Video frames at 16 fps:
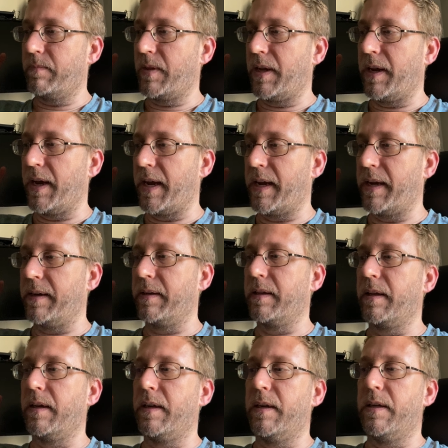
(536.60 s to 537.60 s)
Okay?
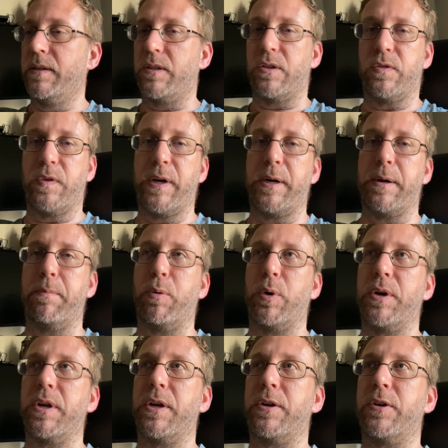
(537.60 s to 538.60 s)
So it's very
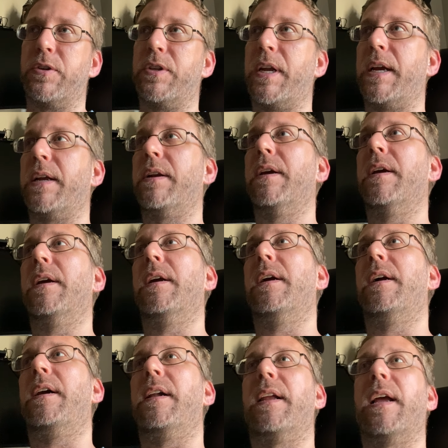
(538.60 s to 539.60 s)
important to understand.
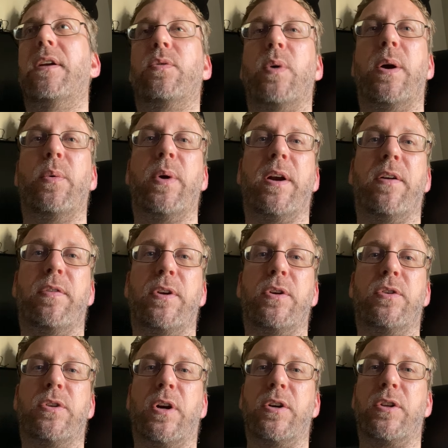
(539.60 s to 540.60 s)
And that's why whenever you
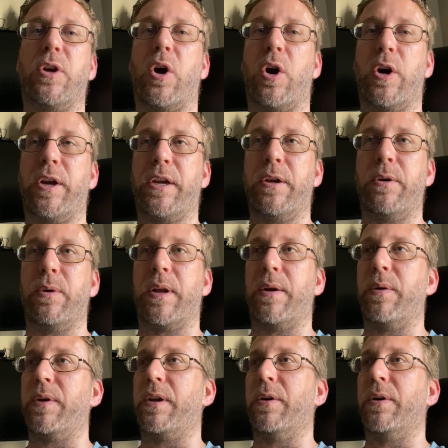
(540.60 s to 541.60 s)
start to argue
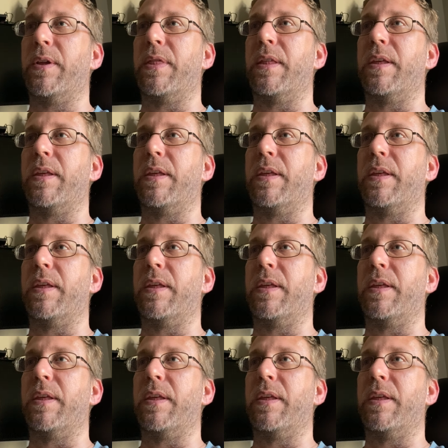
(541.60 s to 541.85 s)
and you're in